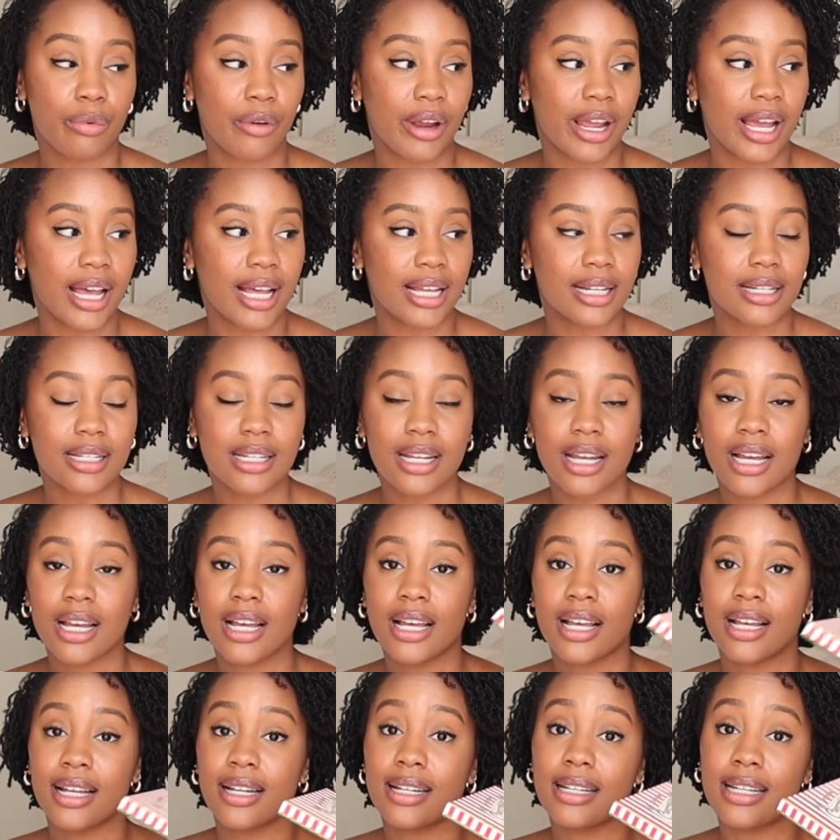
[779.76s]
brand,
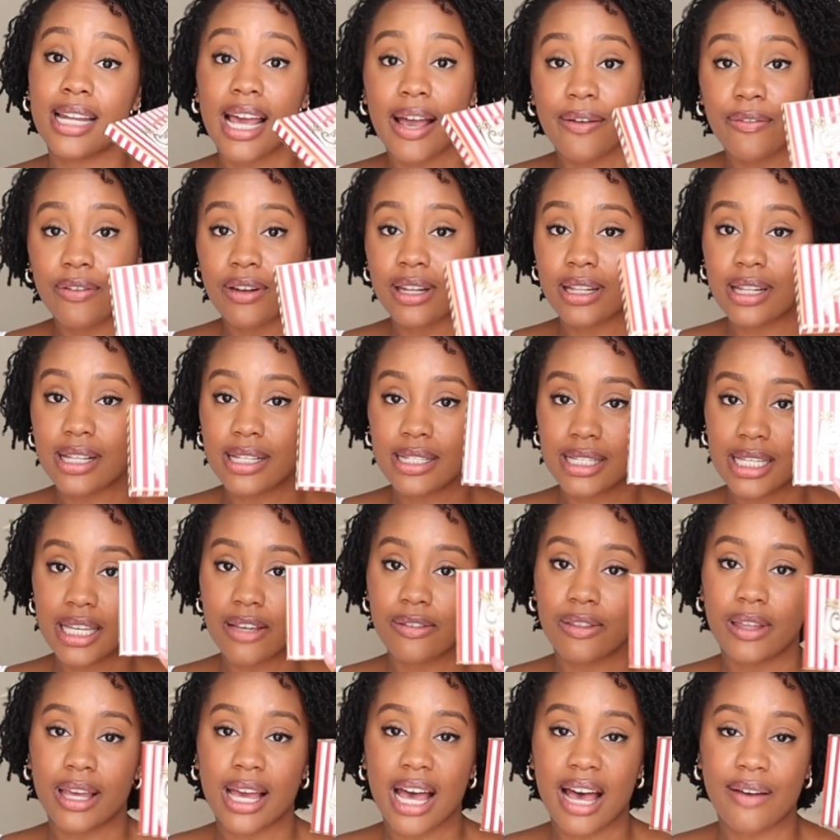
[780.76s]
definitely see
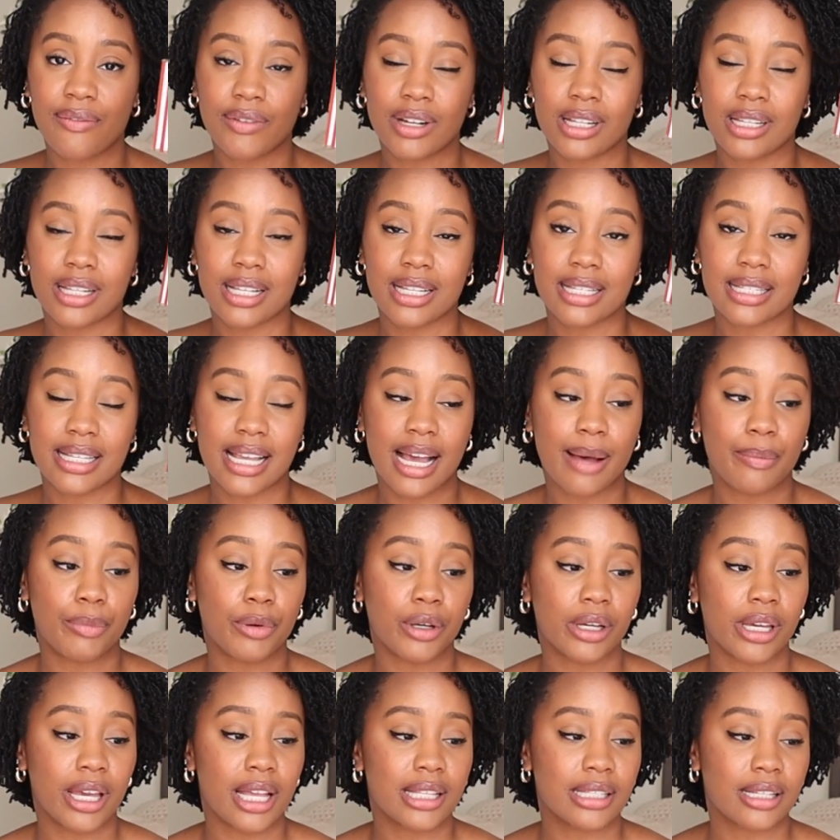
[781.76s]
if they have one of these
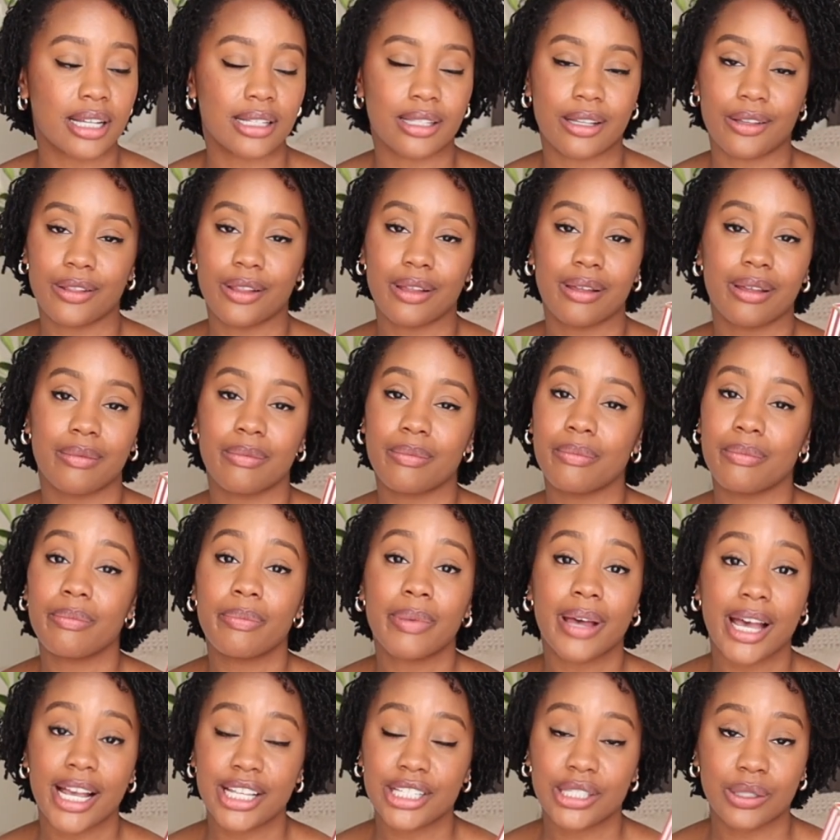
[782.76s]
sample kits, because they're the
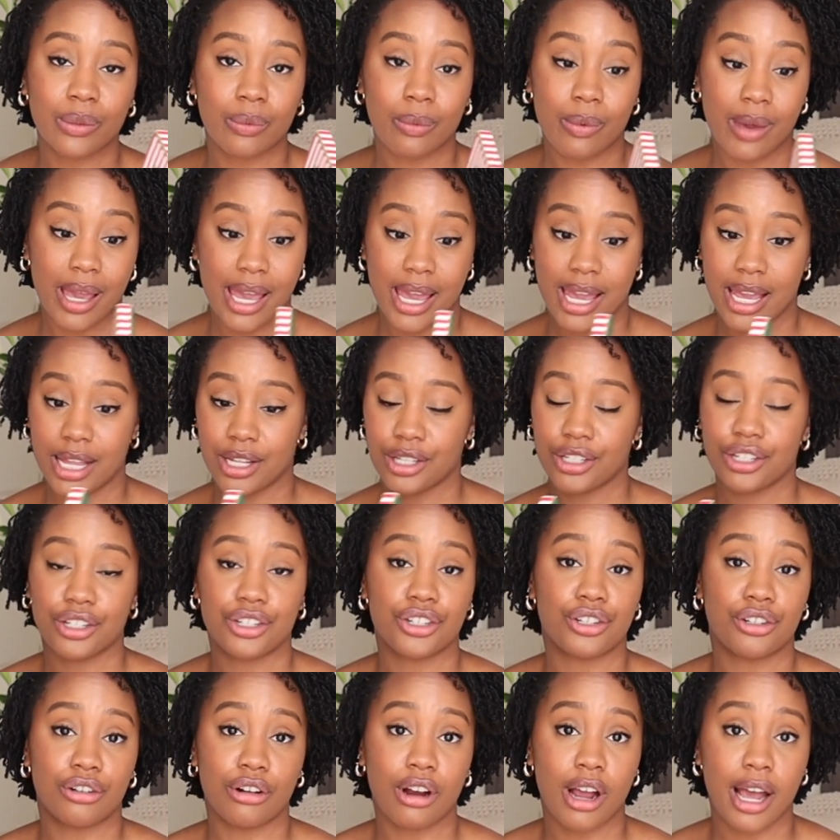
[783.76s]
best way to
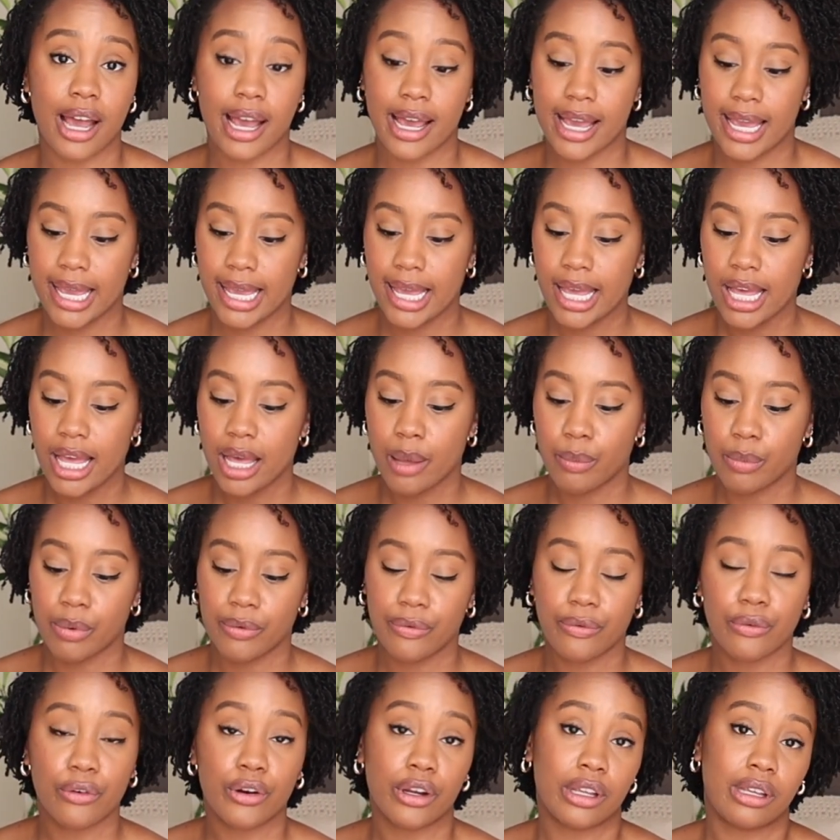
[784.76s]
try
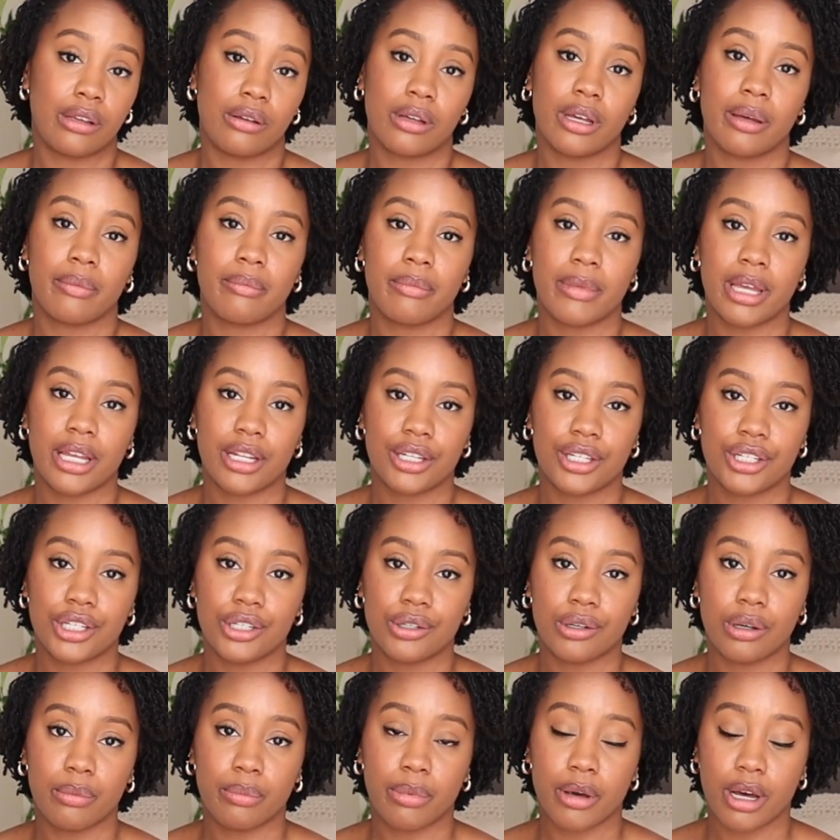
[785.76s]
before you commit
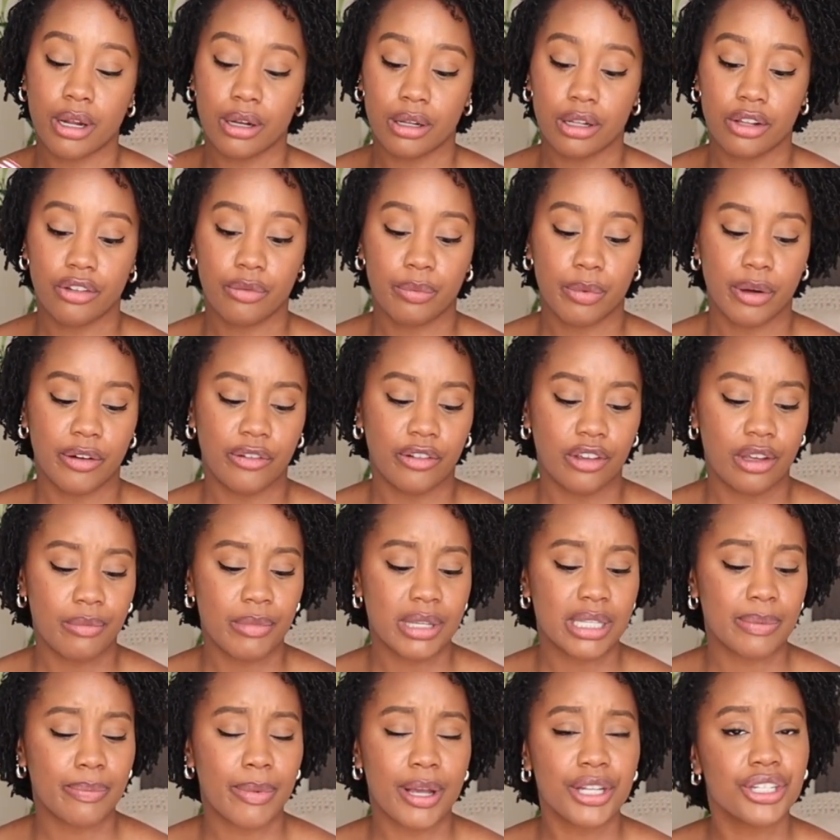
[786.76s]
to a bottle of perfume,
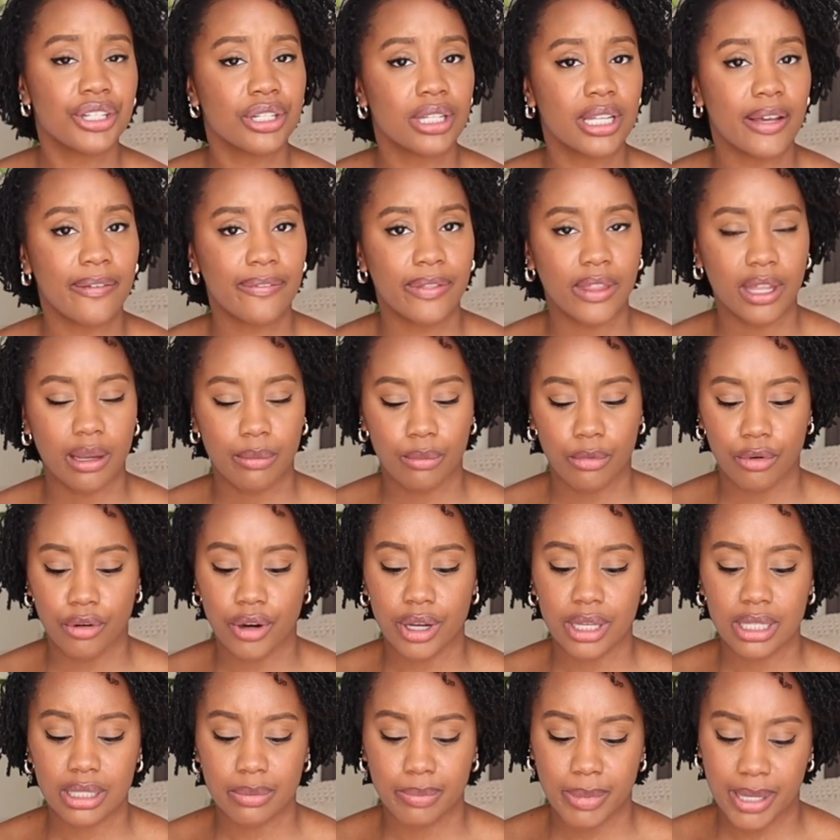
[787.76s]
especially if they're more
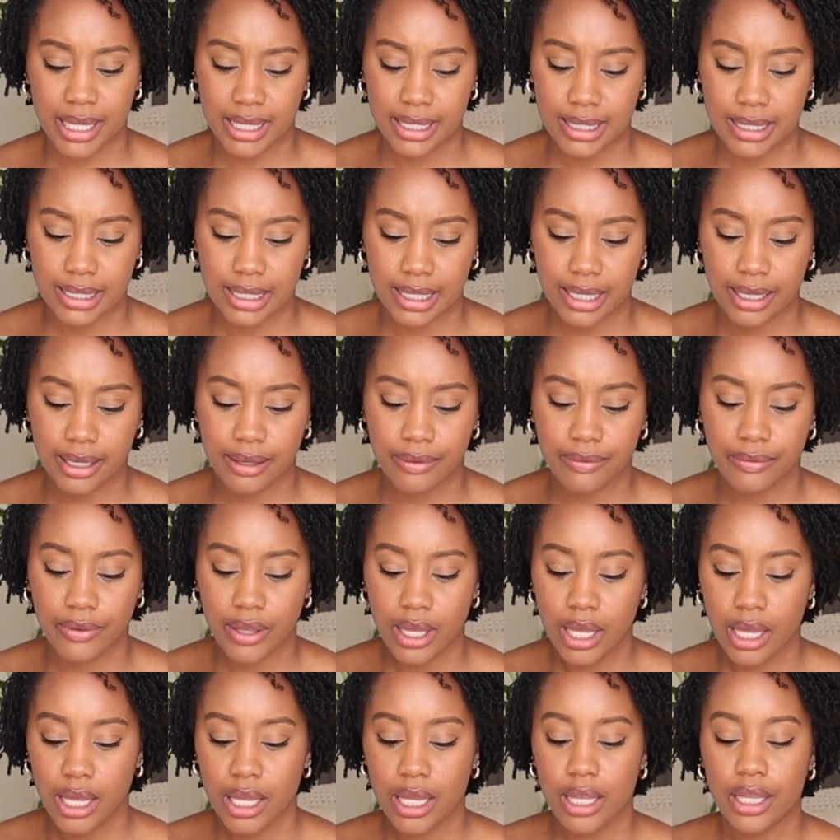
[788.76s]
expensive.
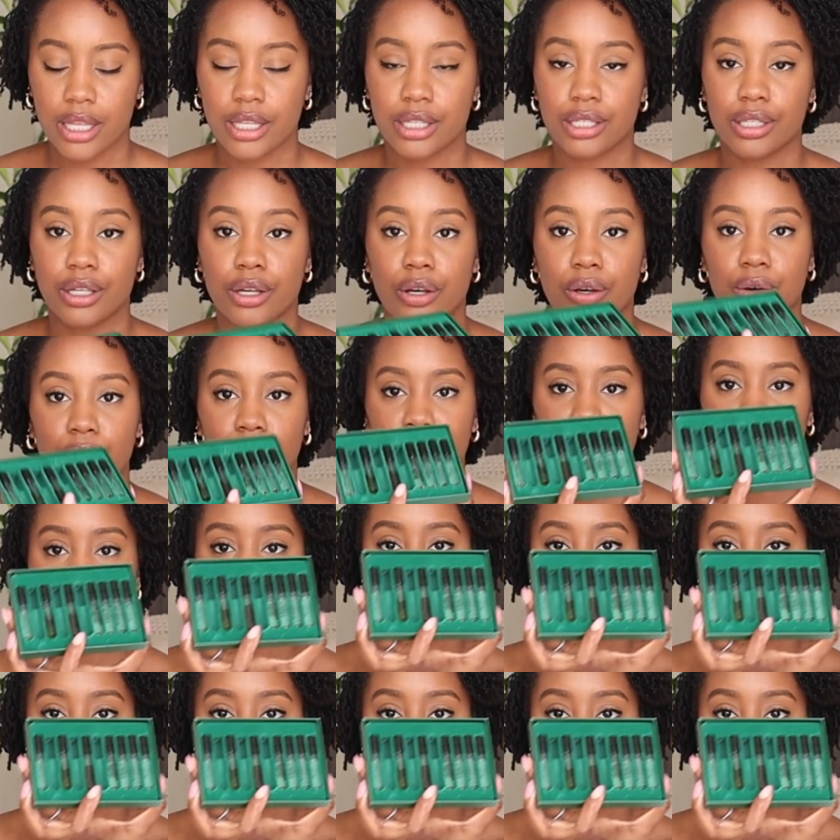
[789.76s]
So